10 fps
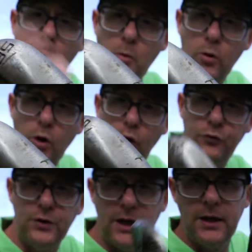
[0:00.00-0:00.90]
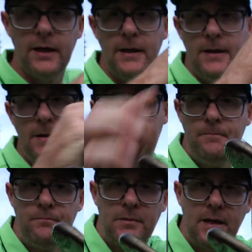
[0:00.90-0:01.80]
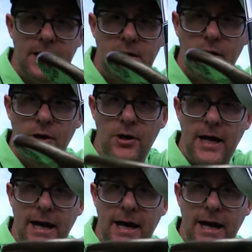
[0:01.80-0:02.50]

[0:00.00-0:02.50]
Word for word: more lofted. In turn,